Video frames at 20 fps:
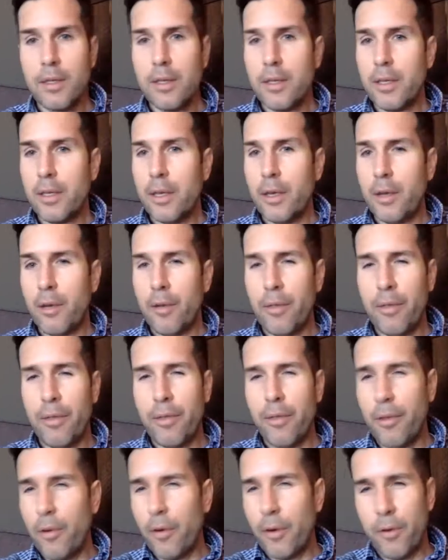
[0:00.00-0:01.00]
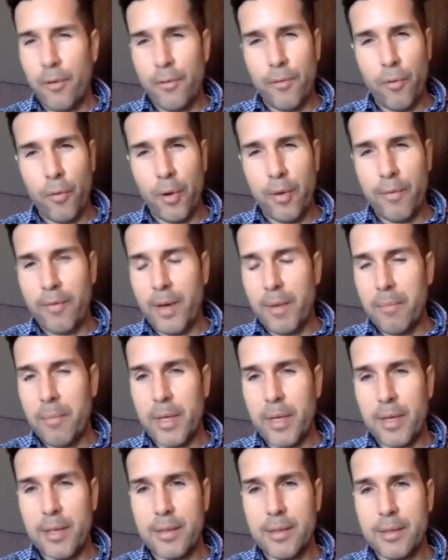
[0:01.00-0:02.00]
30 or 45
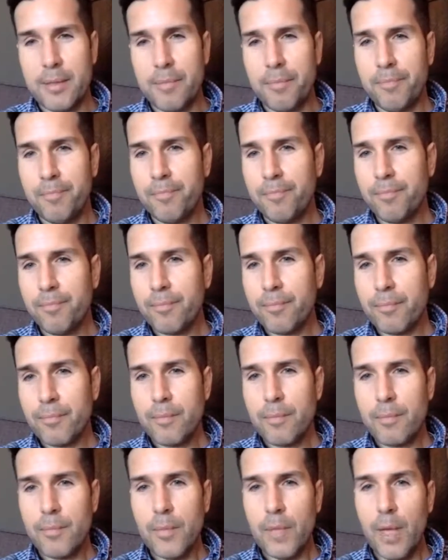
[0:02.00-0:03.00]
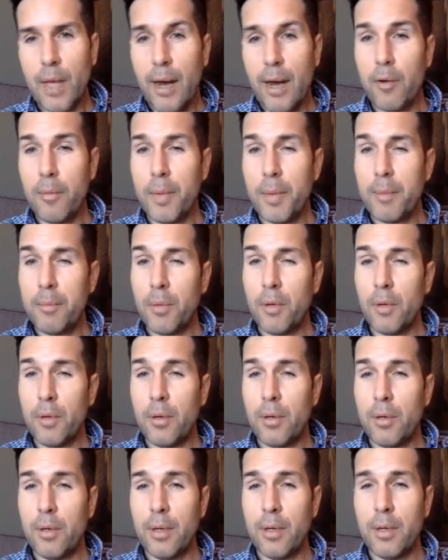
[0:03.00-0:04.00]
minutes. I
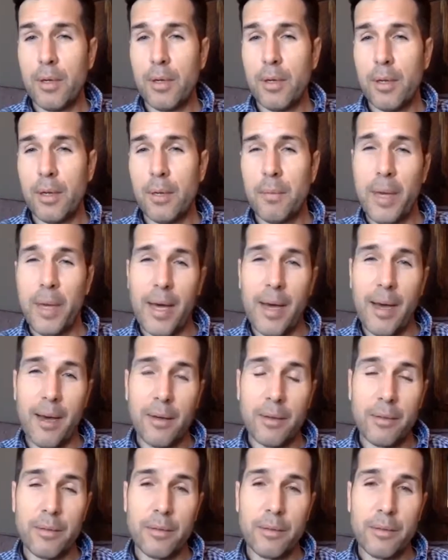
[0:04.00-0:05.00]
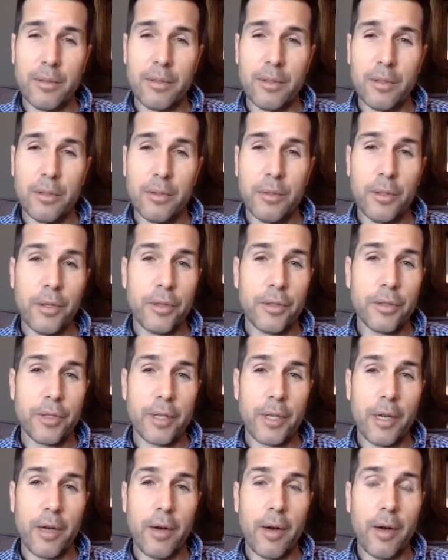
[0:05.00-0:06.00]
remember about 2 years
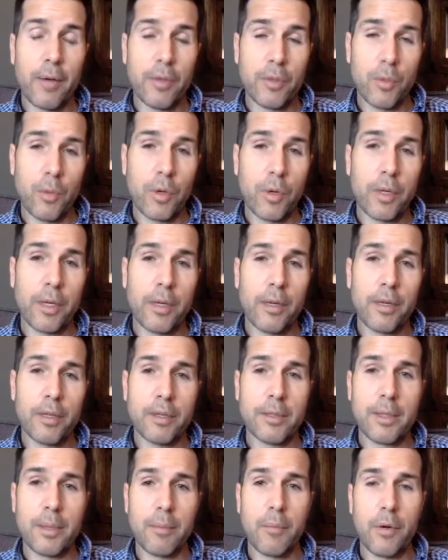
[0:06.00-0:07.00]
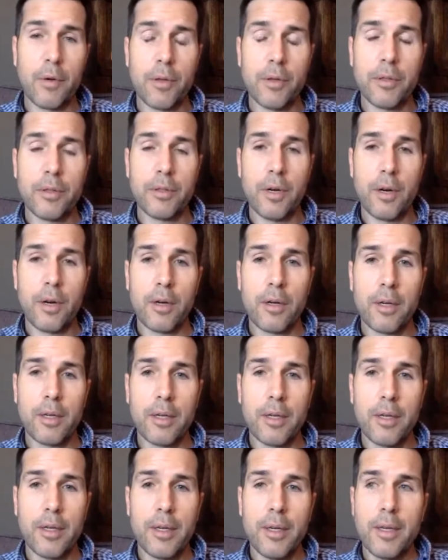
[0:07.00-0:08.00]
ago, I was working on Somewhere in the Dark,
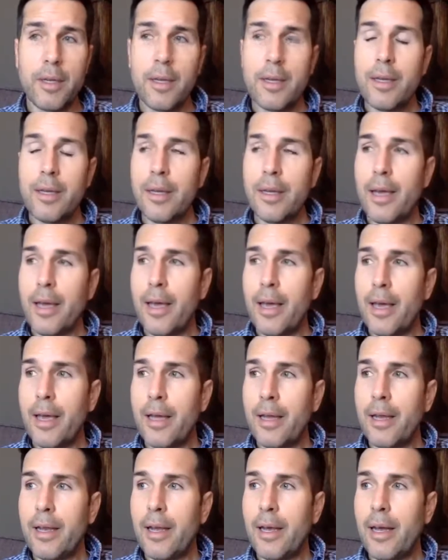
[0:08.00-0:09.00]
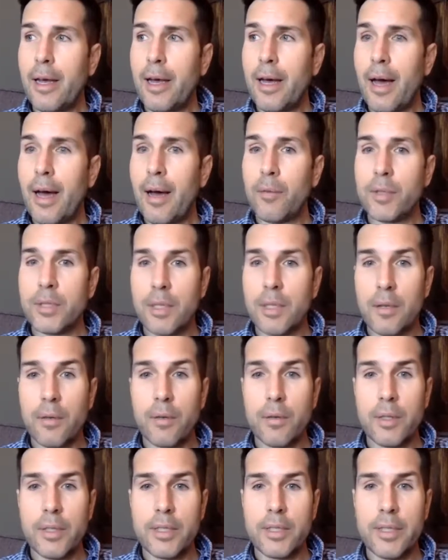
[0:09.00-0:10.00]
and I was
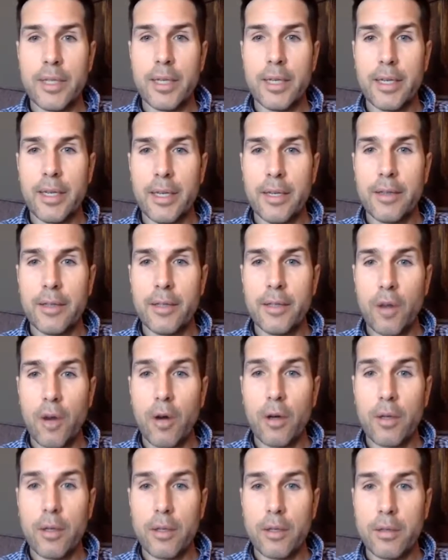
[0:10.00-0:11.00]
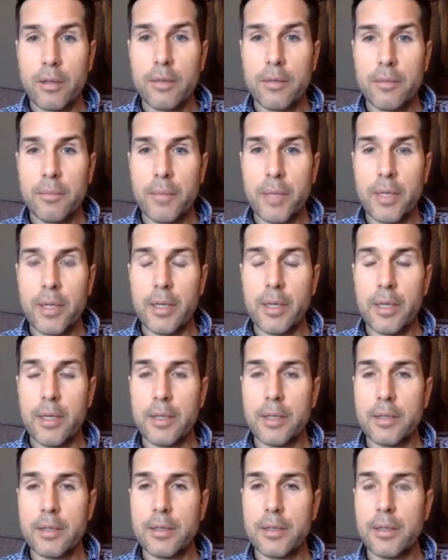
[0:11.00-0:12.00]
literally sitting in the dark
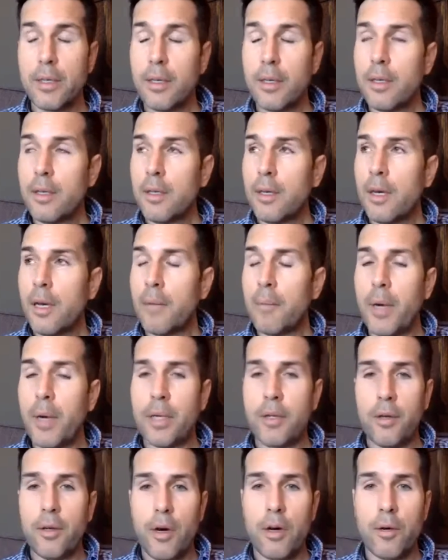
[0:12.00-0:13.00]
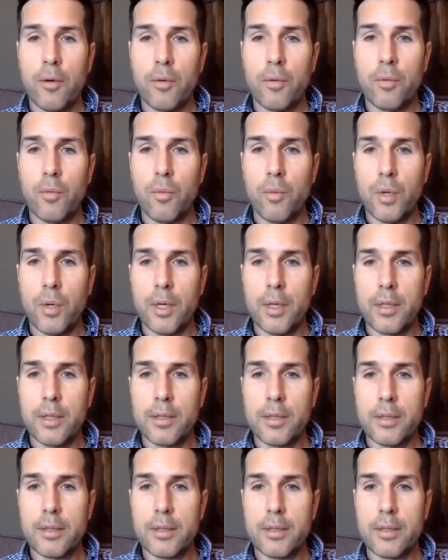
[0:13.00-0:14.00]
because my daughter
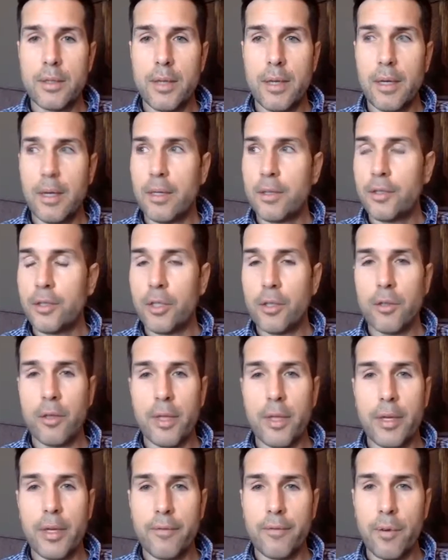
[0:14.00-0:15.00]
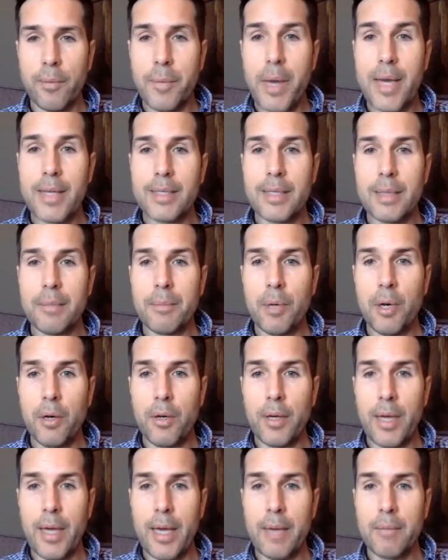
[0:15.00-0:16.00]
was cheerleading for a basketball
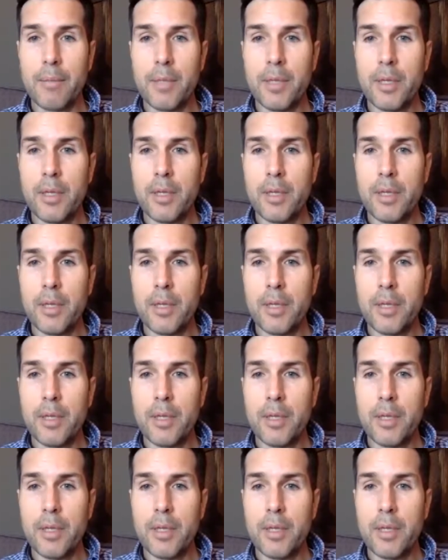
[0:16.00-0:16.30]
game,